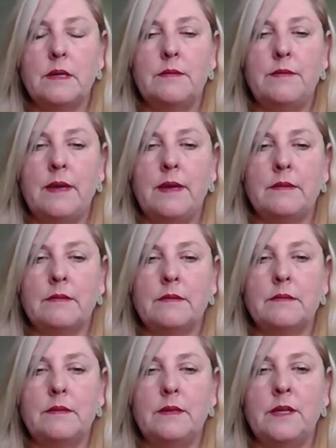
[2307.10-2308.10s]
then,
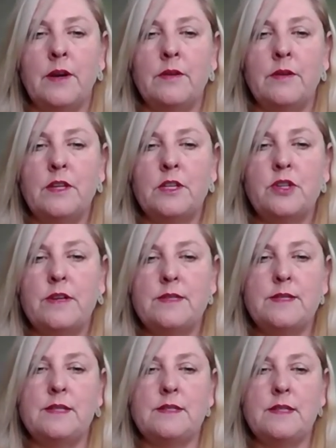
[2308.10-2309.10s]
their
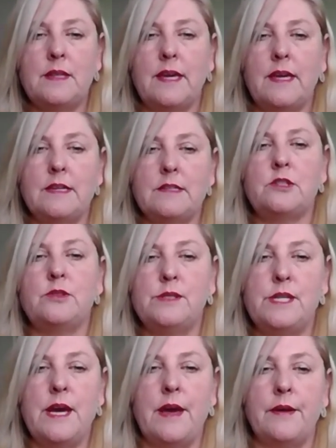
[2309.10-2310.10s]
choice is that they get stood
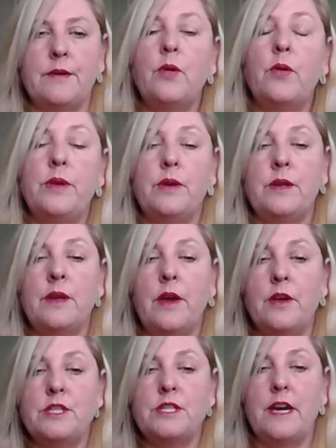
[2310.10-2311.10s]
down, or you can
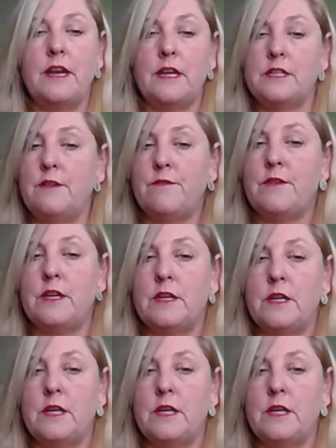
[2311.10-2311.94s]
negotiate a different